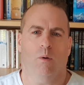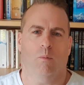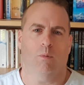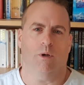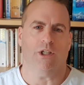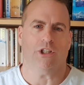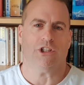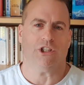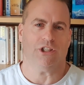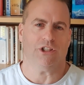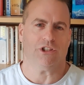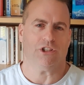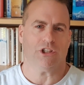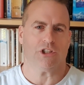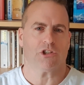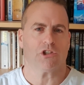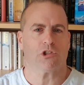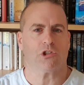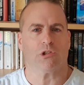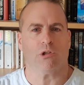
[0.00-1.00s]
which is
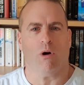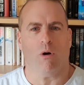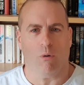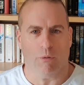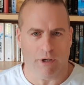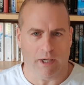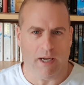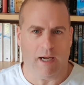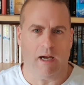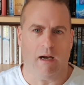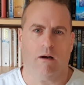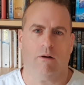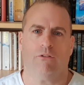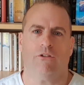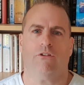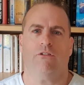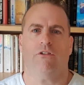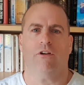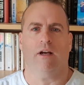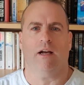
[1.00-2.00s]
just trolled
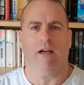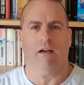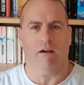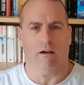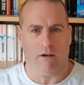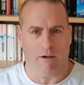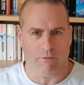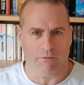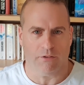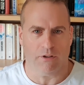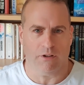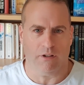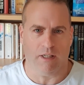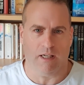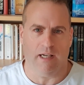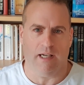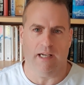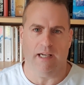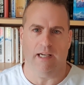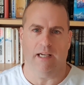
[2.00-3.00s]
out day after
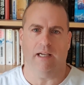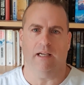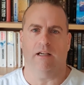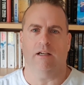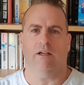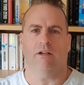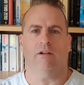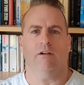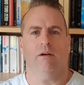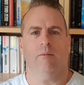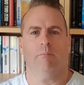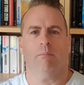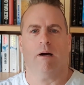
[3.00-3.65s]
day,